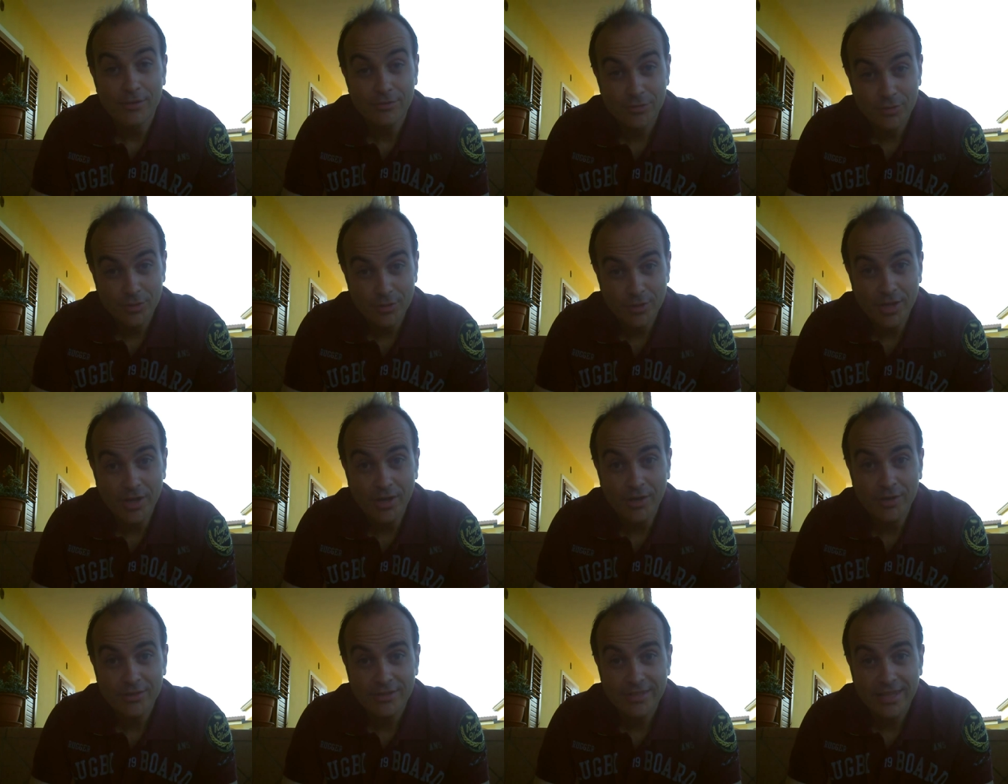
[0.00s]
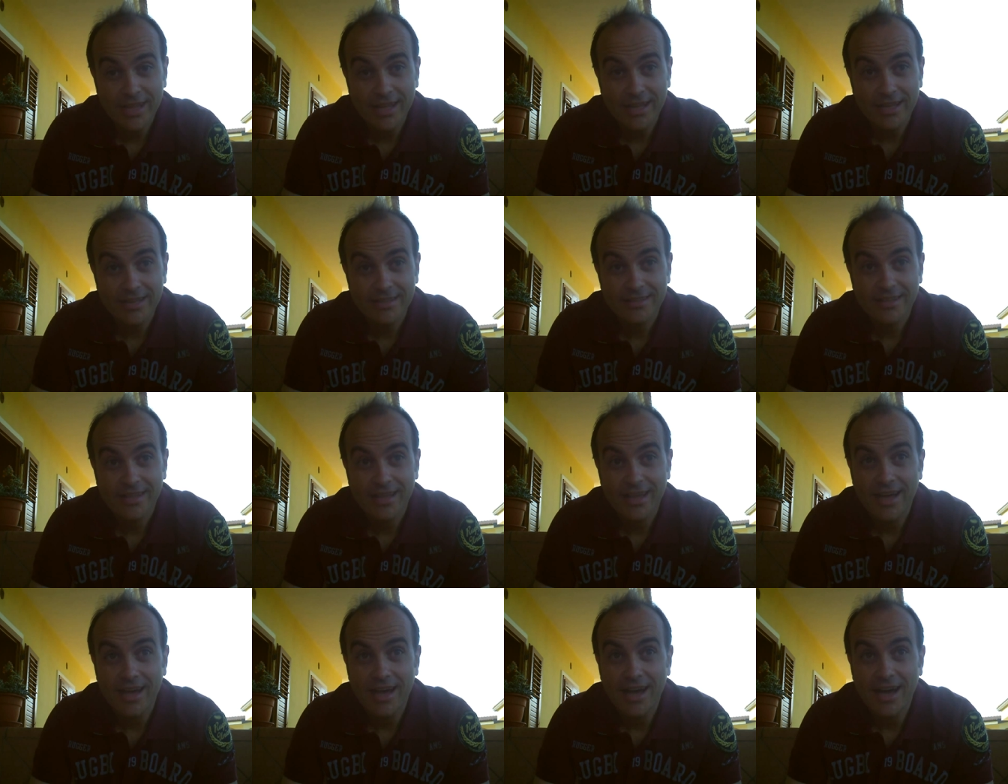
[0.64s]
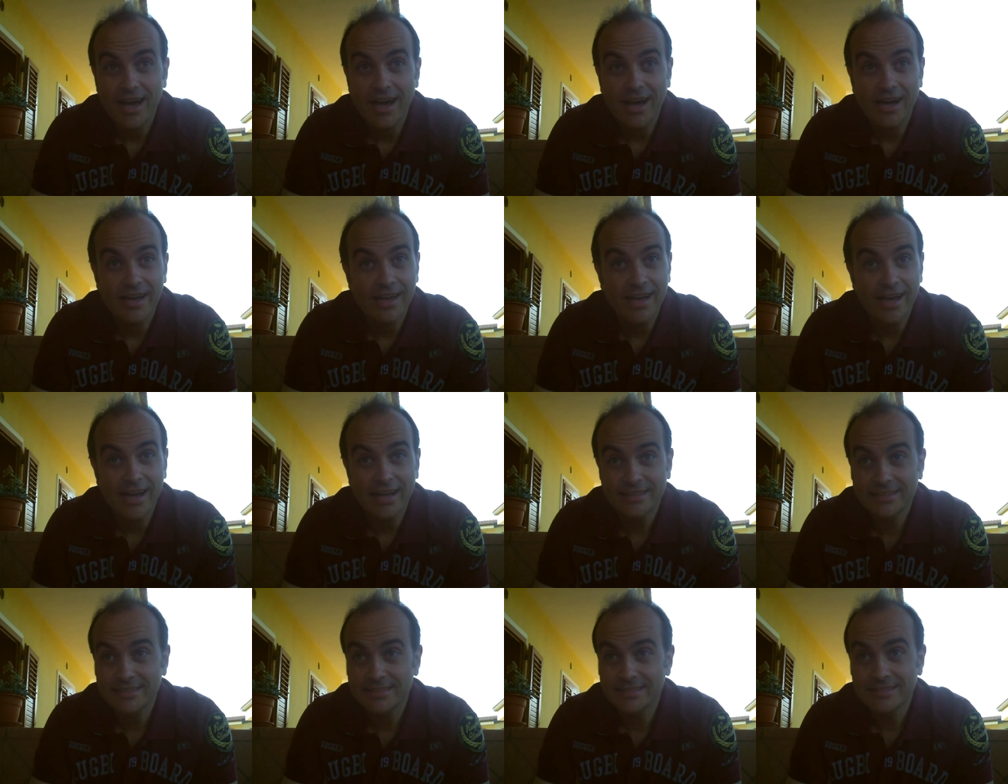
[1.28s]
You have to know that I
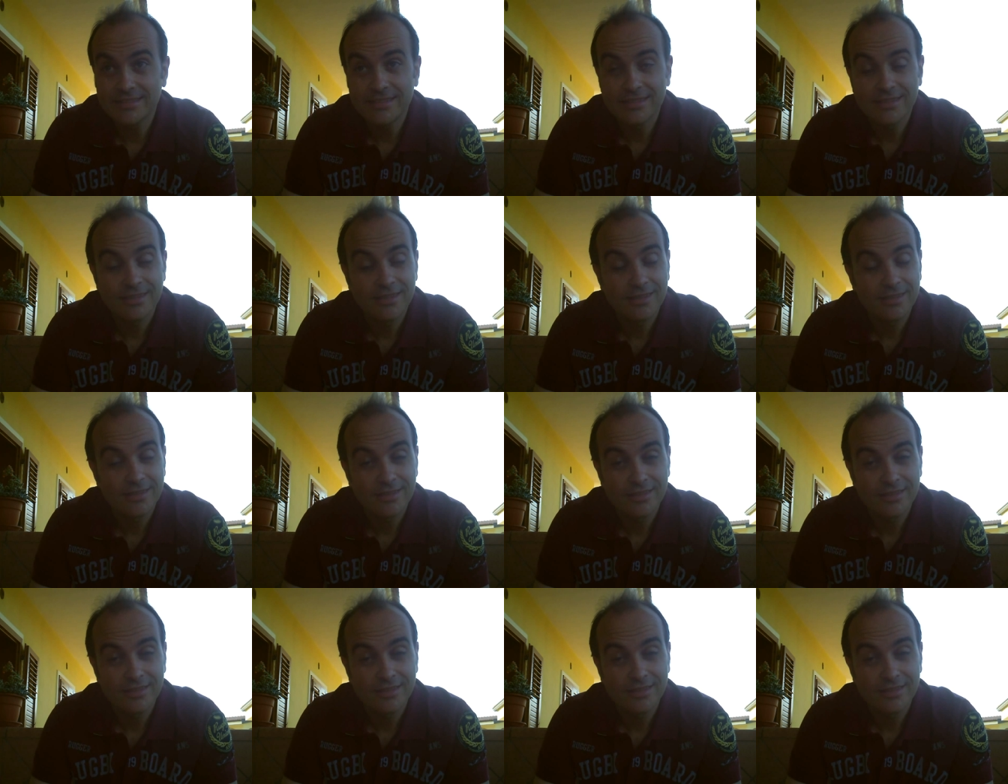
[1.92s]
hadn't